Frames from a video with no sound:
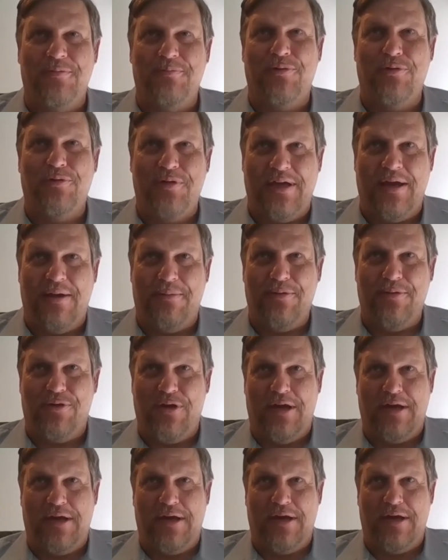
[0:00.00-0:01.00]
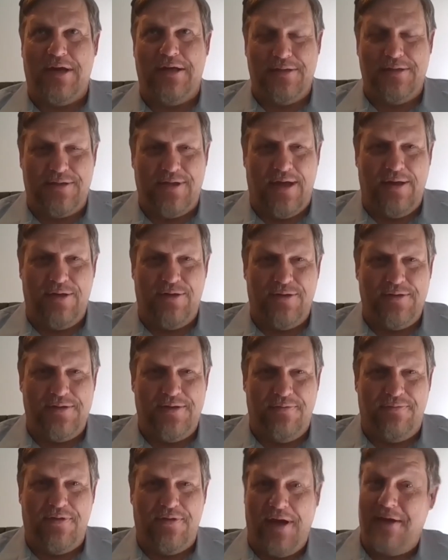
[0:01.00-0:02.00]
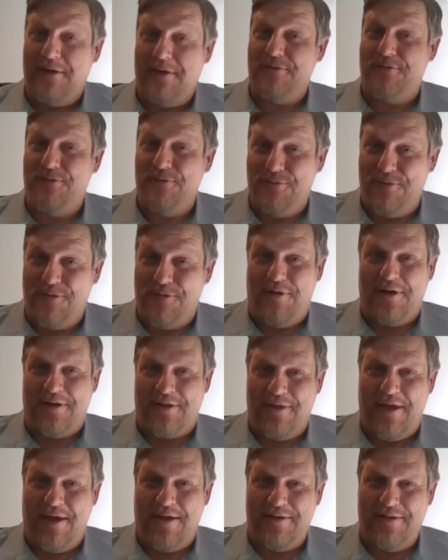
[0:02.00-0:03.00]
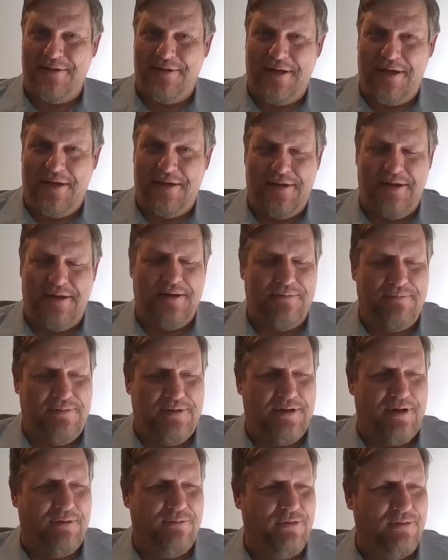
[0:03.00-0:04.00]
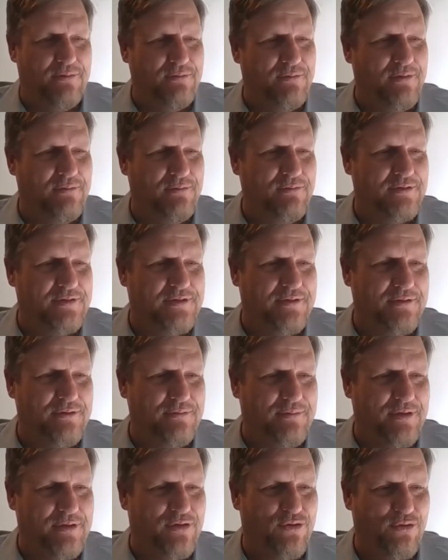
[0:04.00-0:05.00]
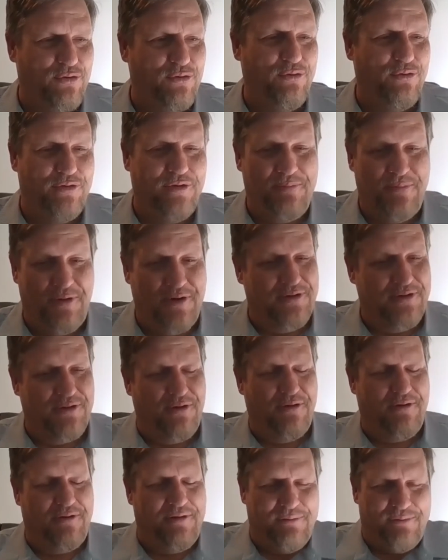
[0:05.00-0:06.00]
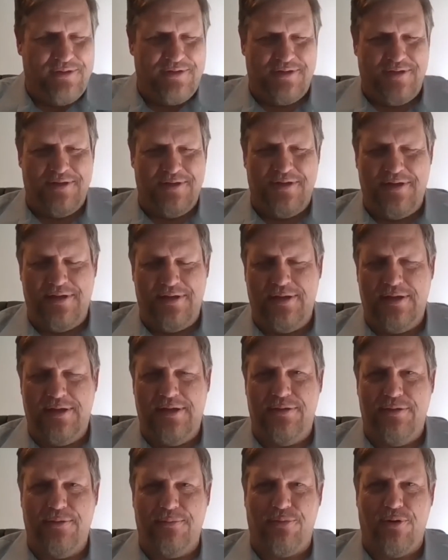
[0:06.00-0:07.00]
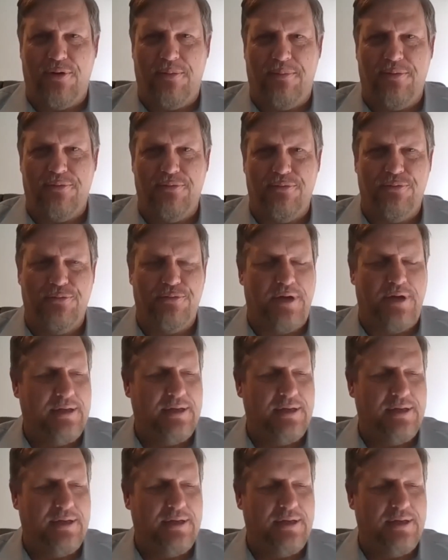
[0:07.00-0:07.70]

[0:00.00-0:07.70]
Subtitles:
pulling up a check stations if I had a tool like that, and was a little bit sure that my diary was in the proper order.